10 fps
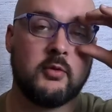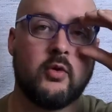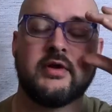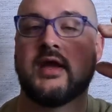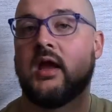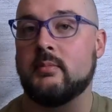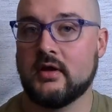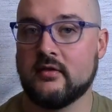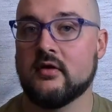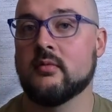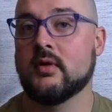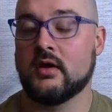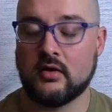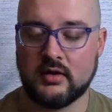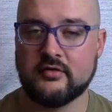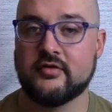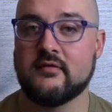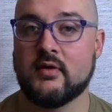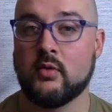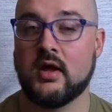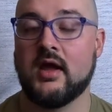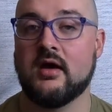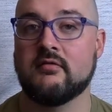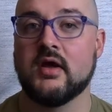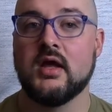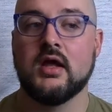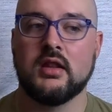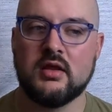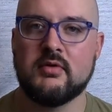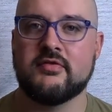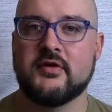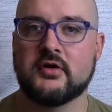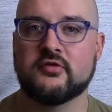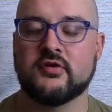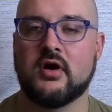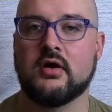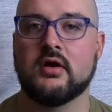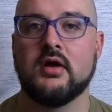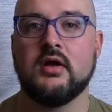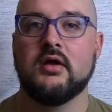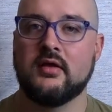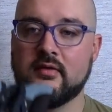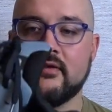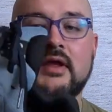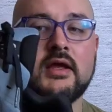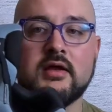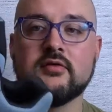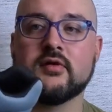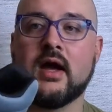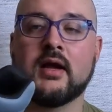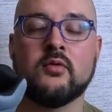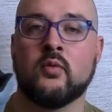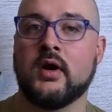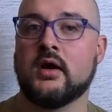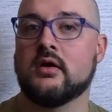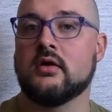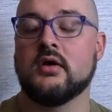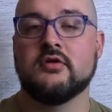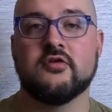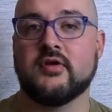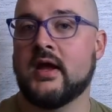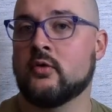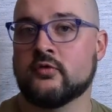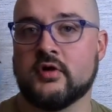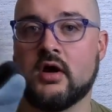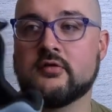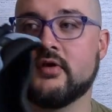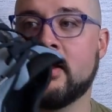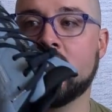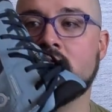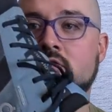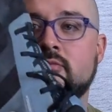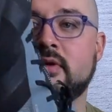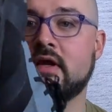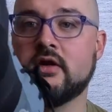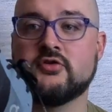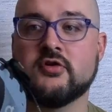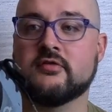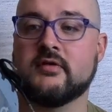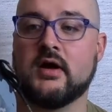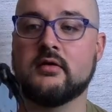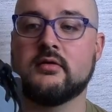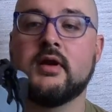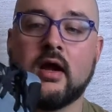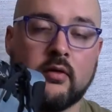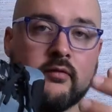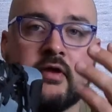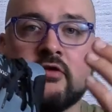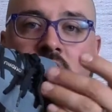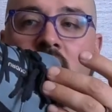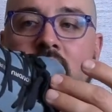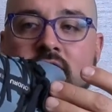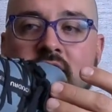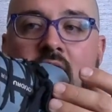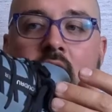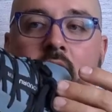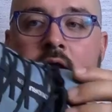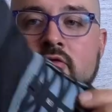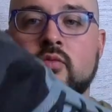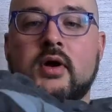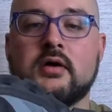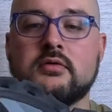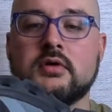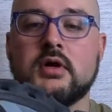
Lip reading: going camping in them and all that stuff. I want to have a little bit thicker sock. And these I can wear just ankle socks and be just fine. Now, these are going to have to tie as well,